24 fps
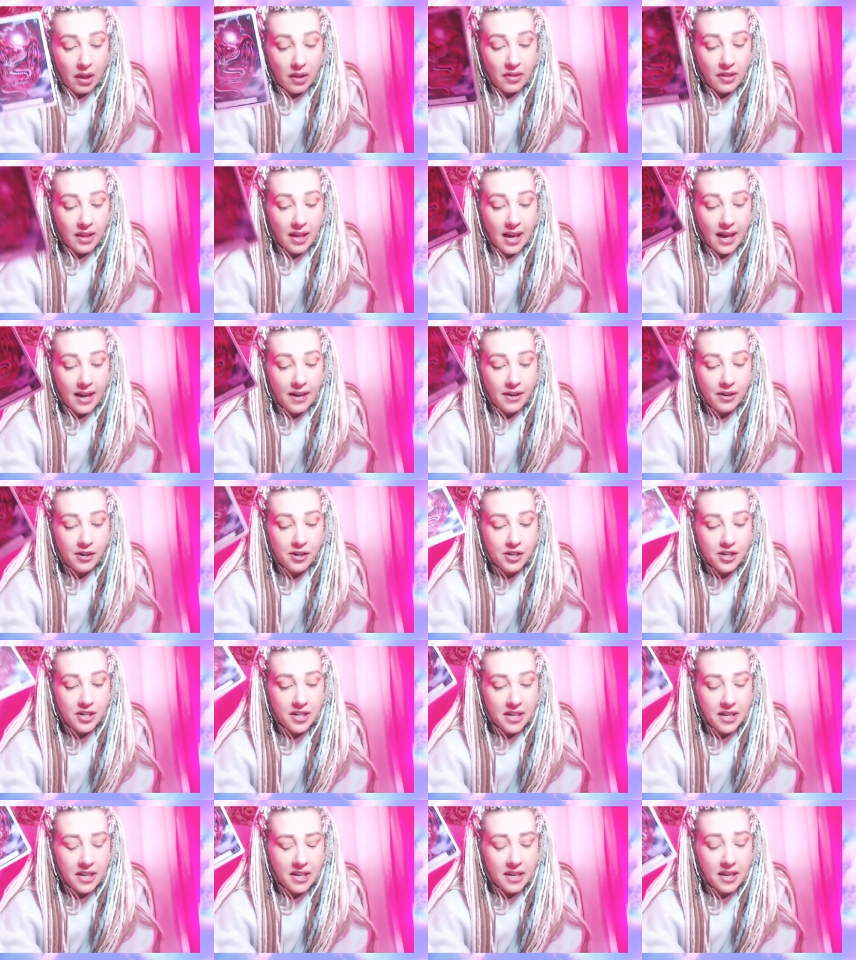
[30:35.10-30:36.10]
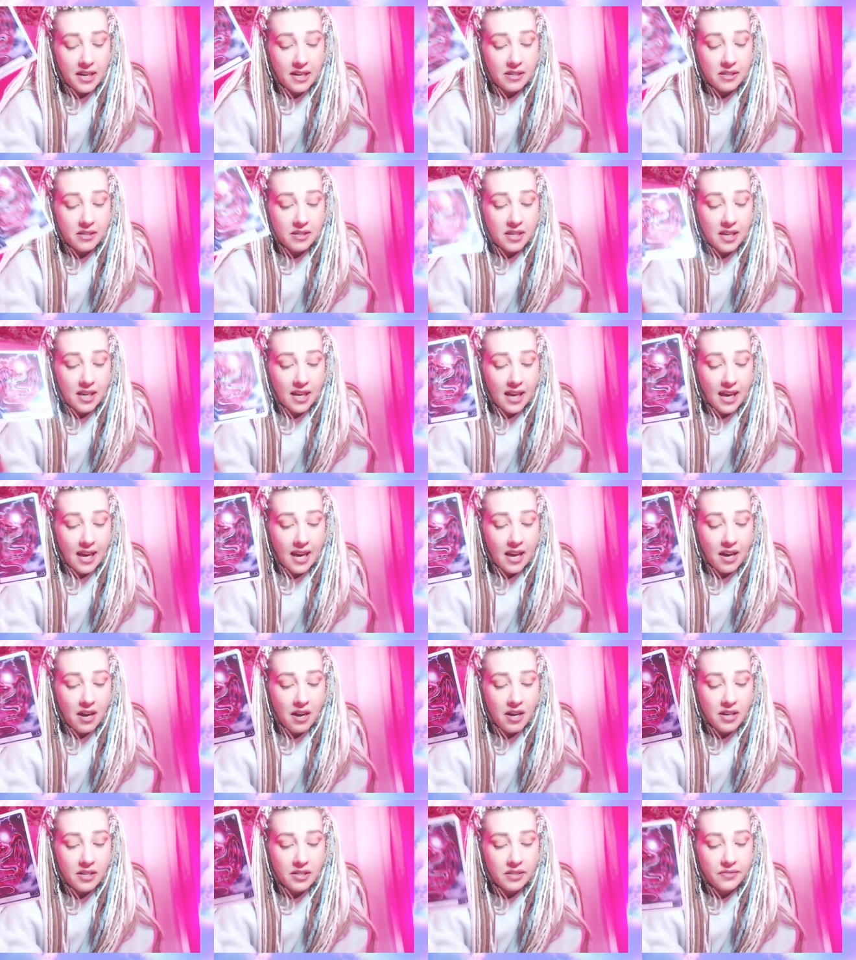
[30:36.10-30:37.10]
the energy, is the
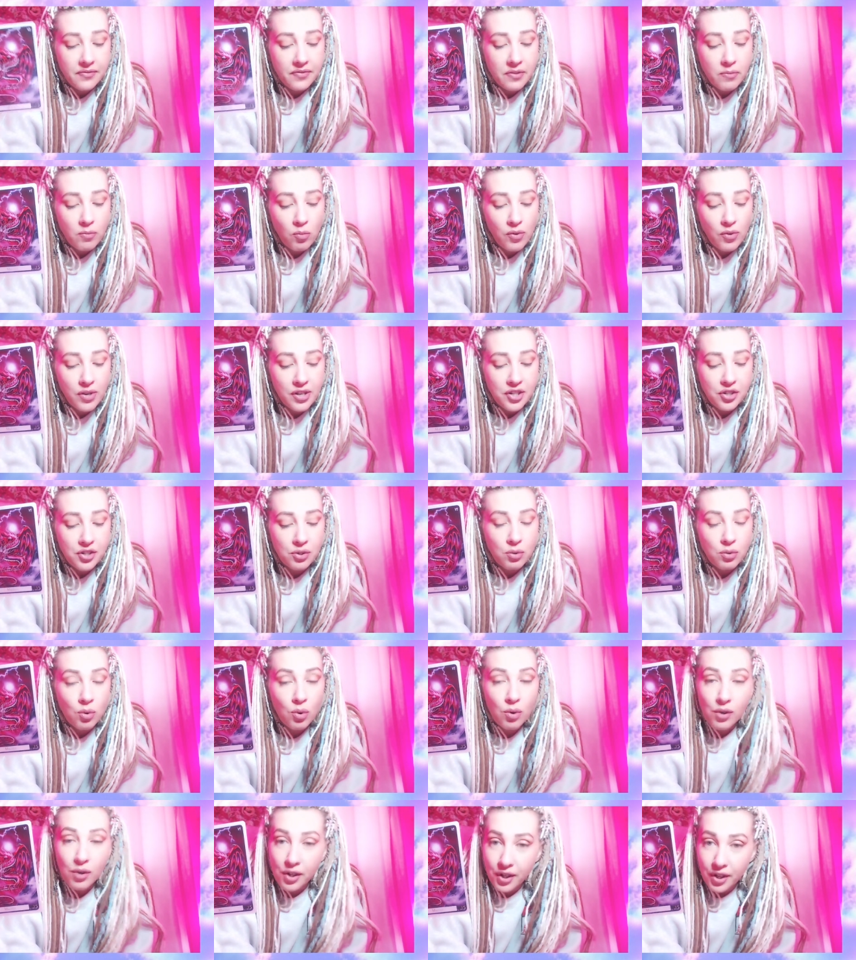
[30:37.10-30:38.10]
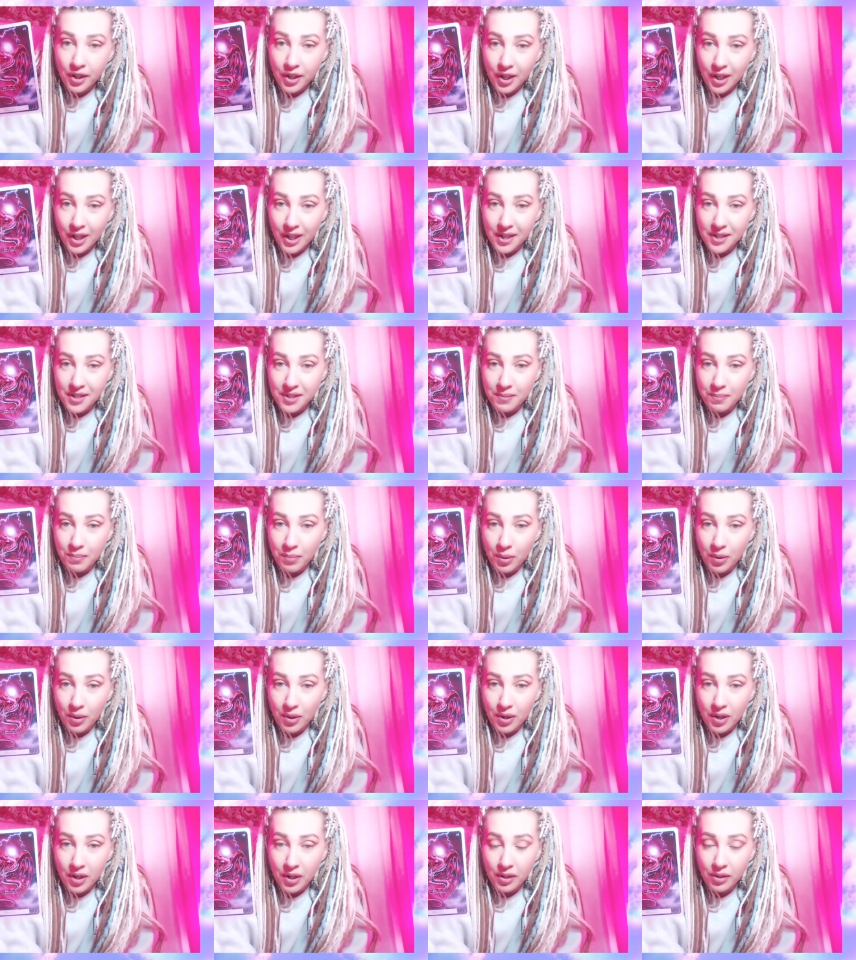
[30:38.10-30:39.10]
chaos from which order is
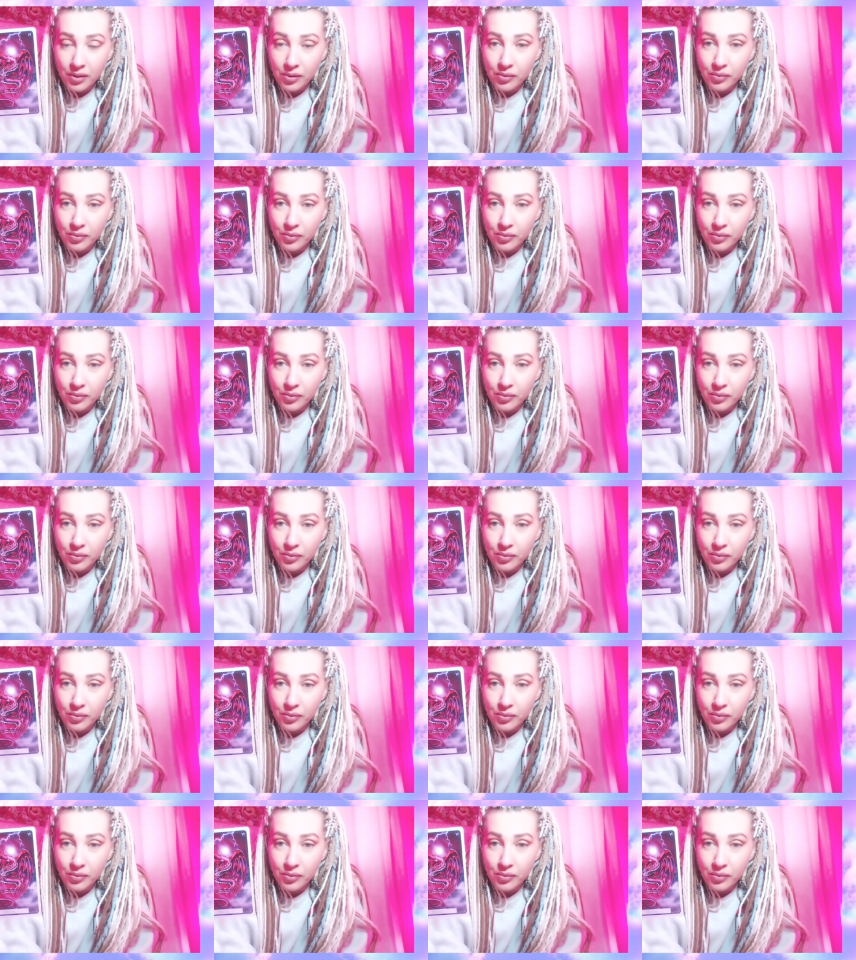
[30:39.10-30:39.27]
born.